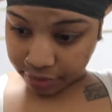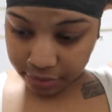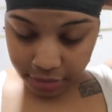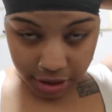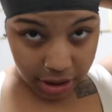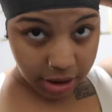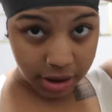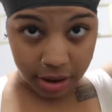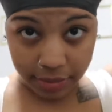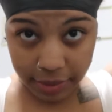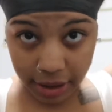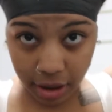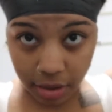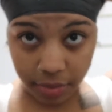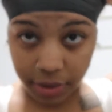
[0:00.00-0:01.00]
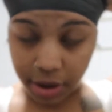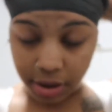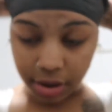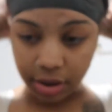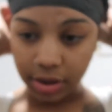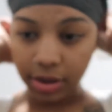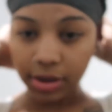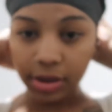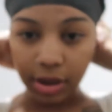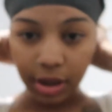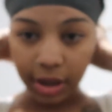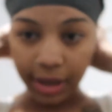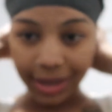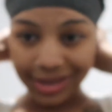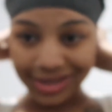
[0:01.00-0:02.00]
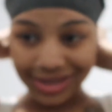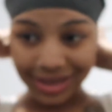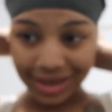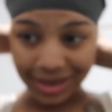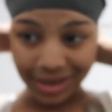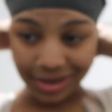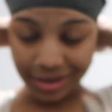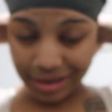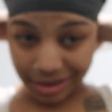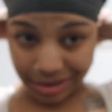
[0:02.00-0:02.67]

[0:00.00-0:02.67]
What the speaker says: but it doesn't matter because, like I said,